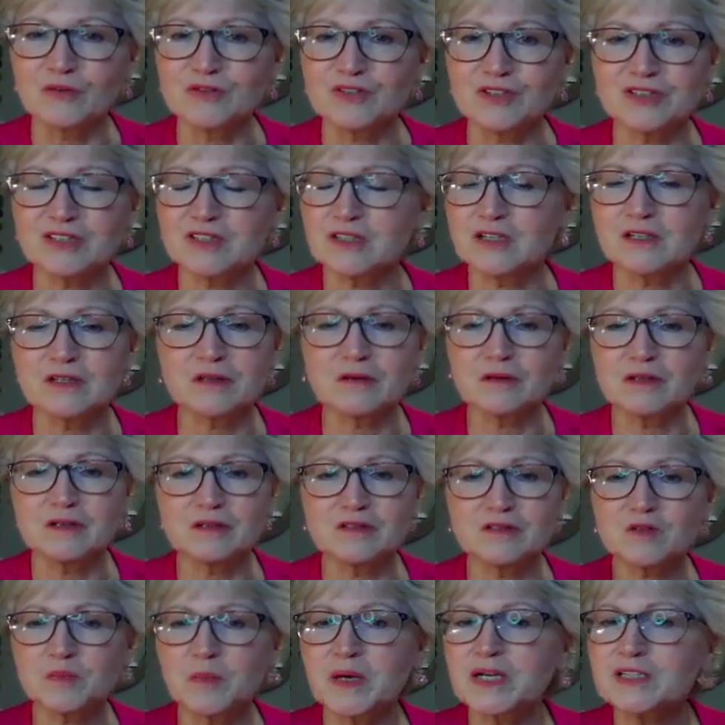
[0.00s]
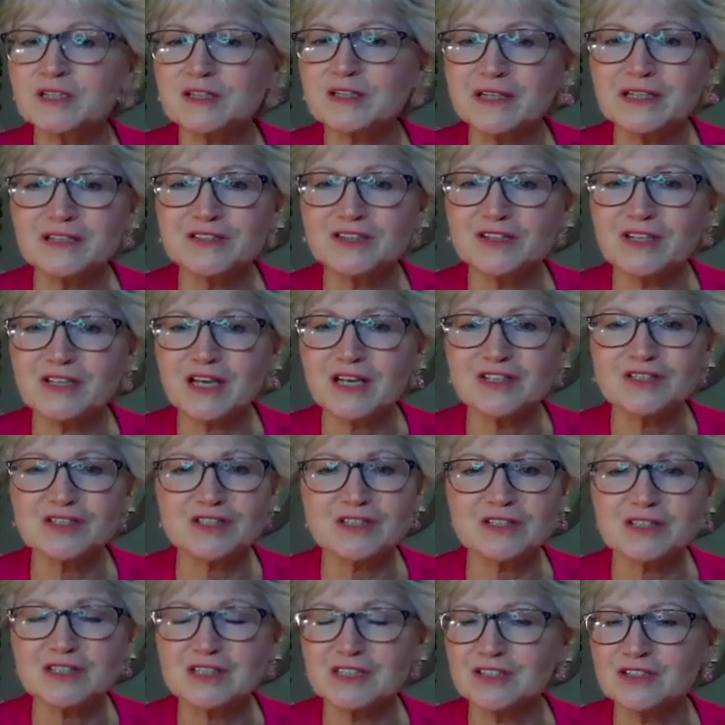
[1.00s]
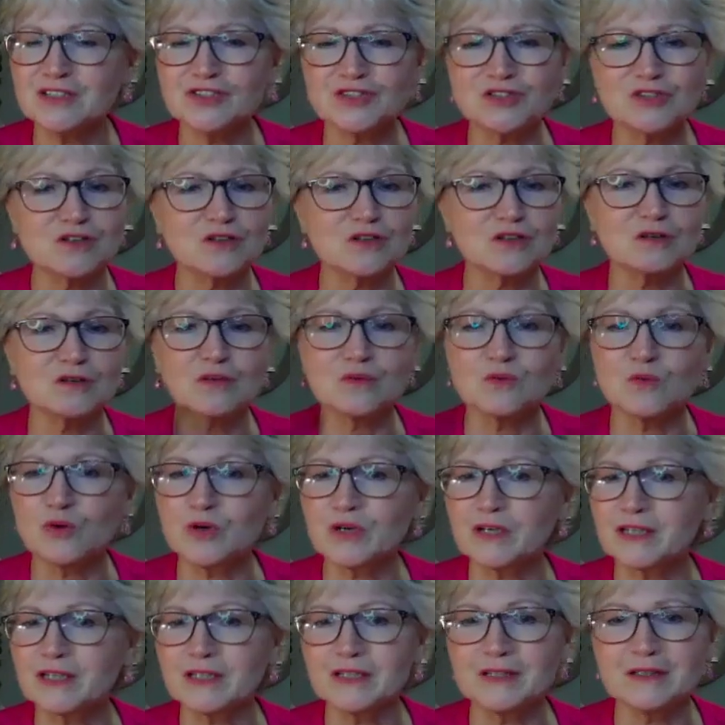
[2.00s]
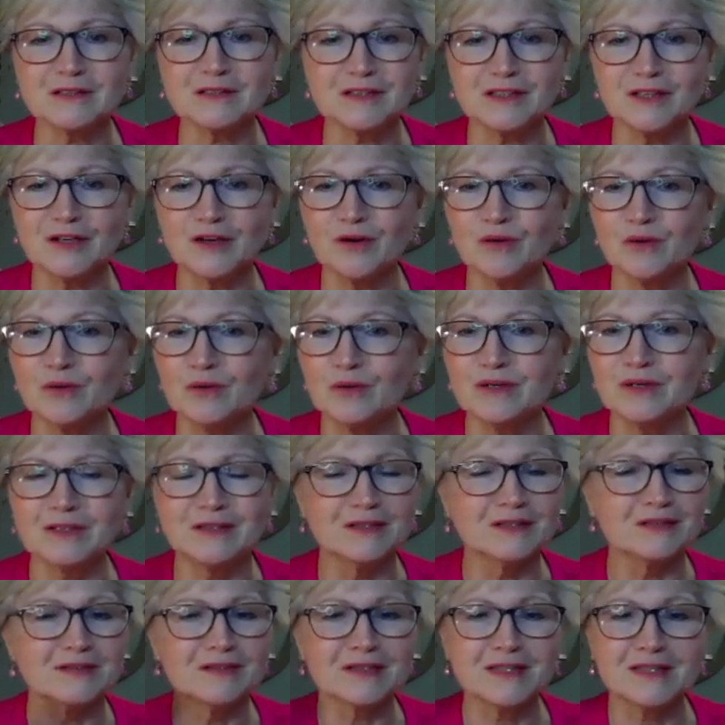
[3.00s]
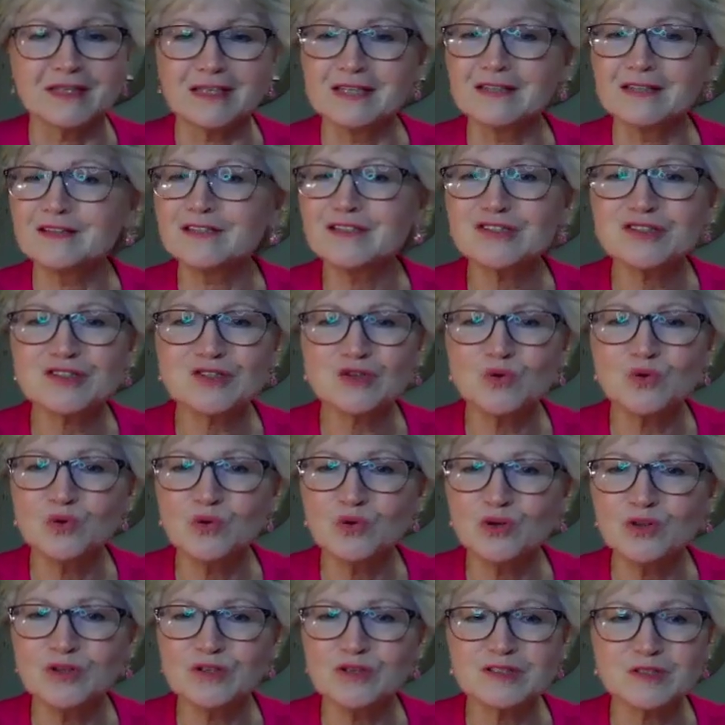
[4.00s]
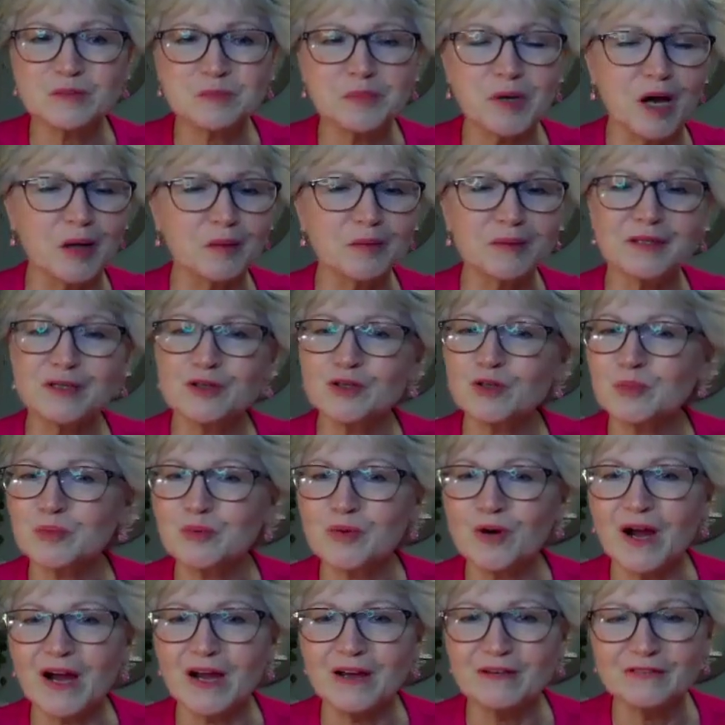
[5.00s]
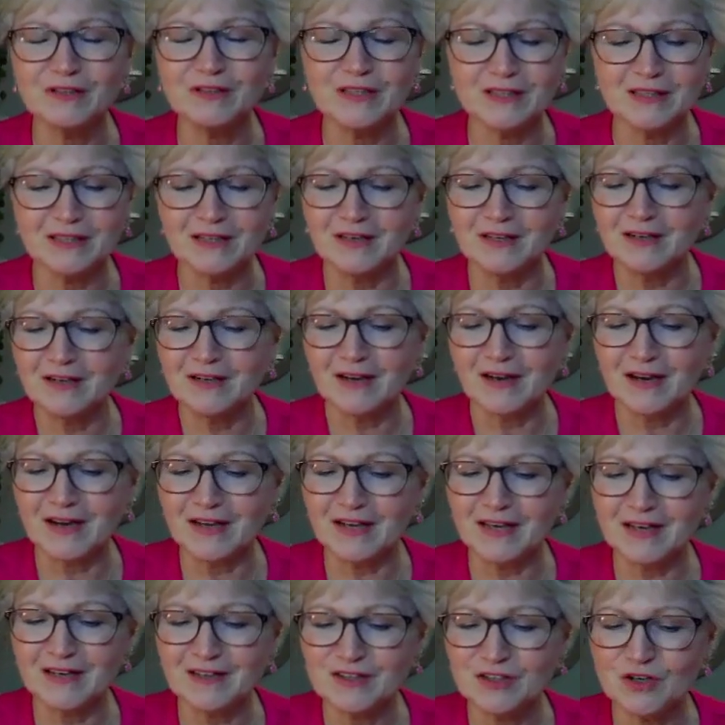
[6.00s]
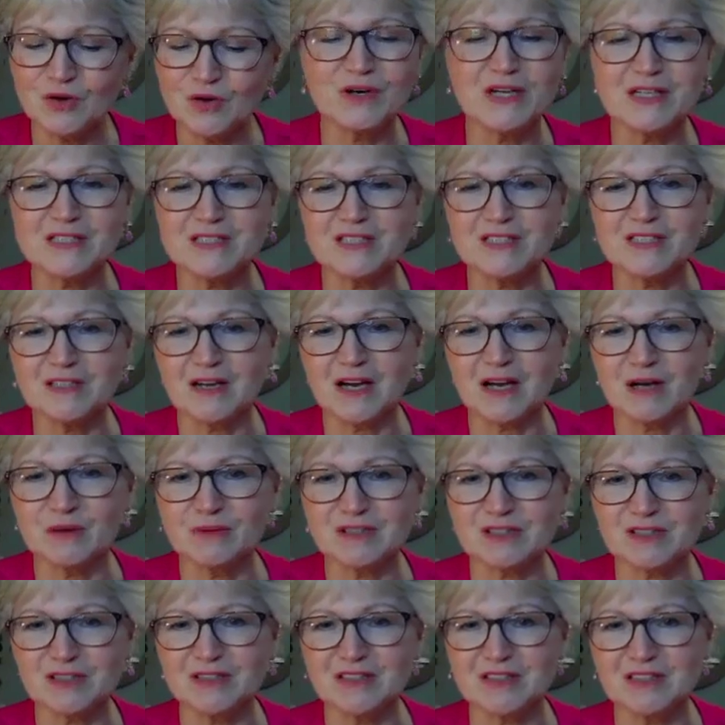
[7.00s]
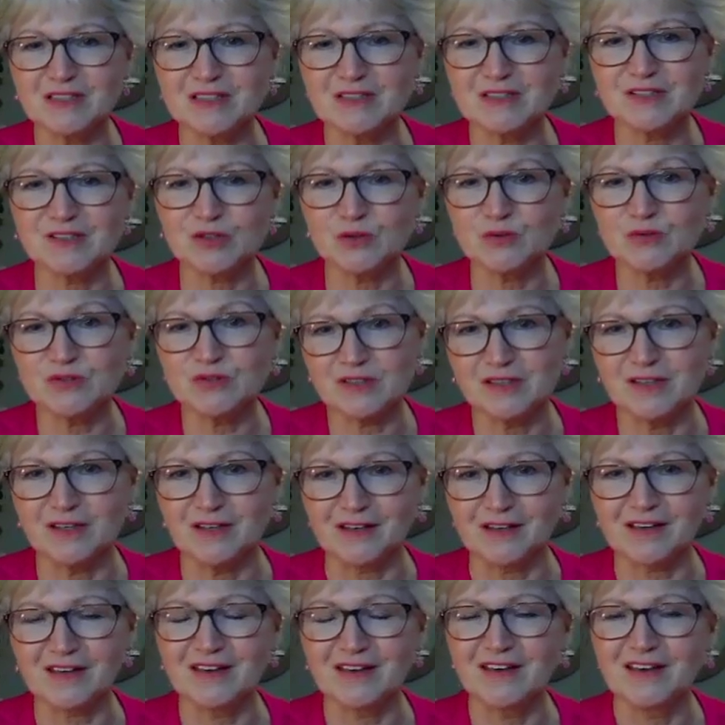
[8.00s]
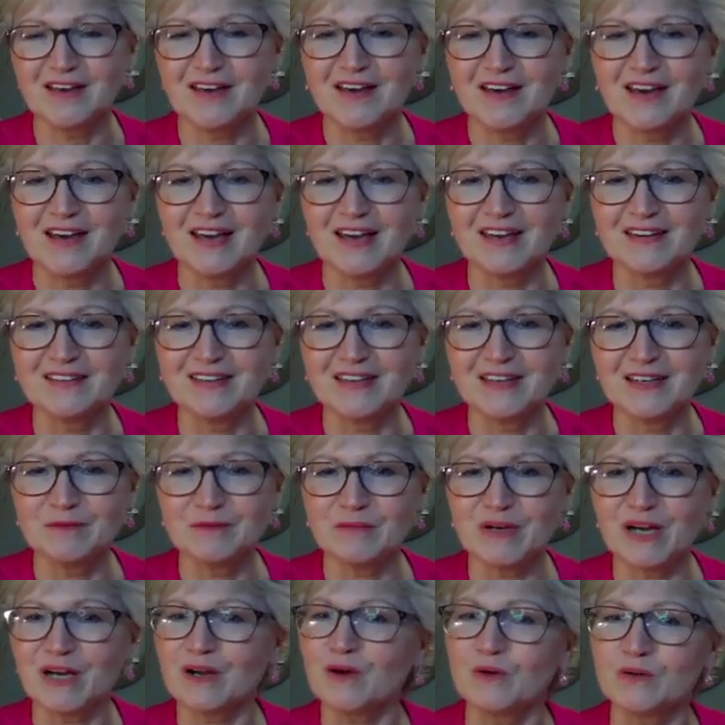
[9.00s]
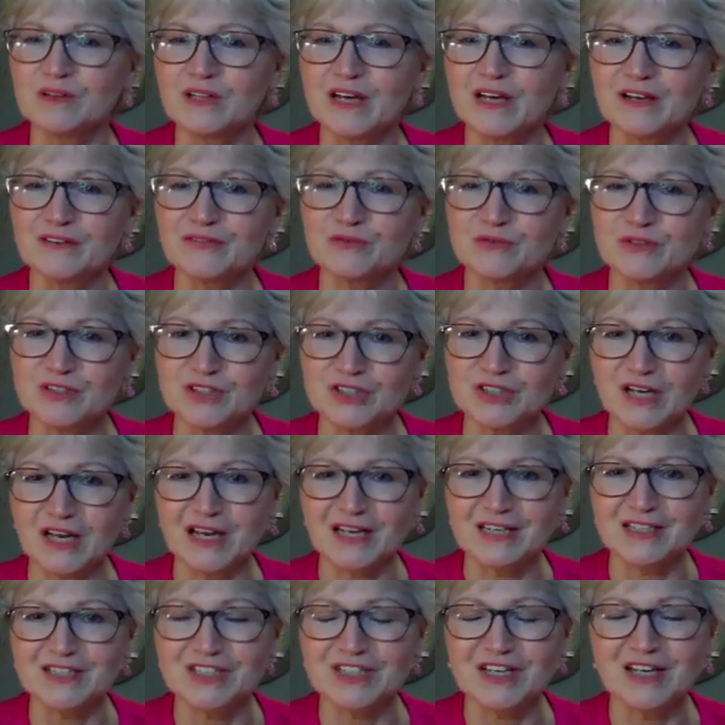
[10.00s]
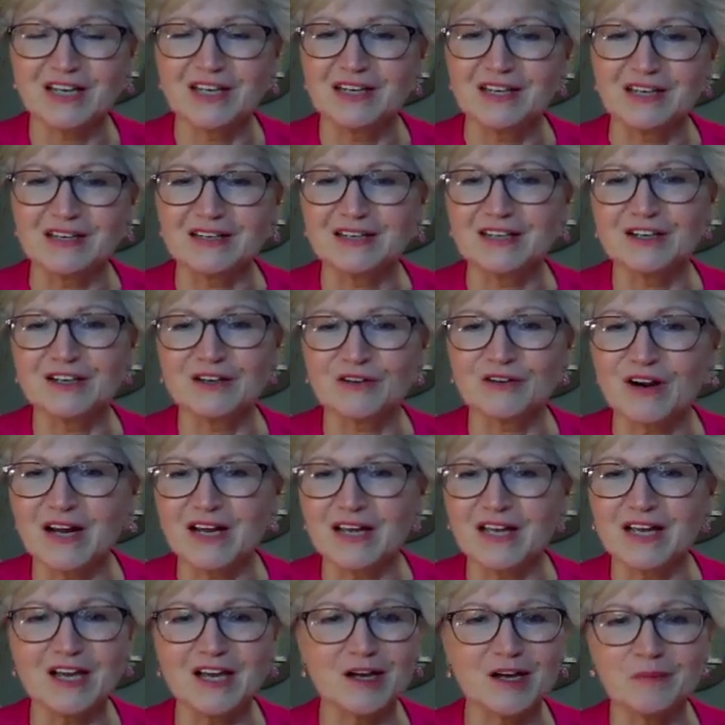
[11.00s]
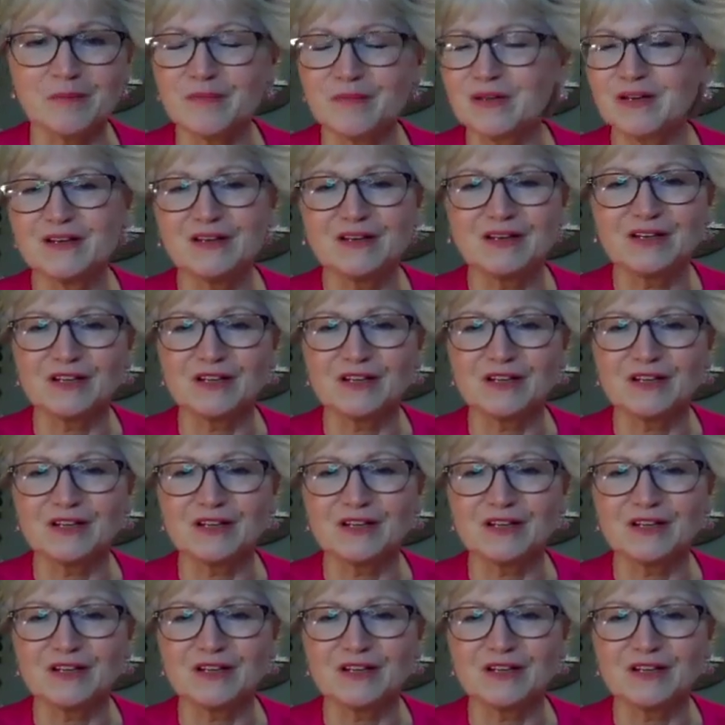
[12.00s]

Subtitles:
just a special education teacher working, in the schools, public or private. I had no idea I was going to get so sick and then my whole life would change. And here I am,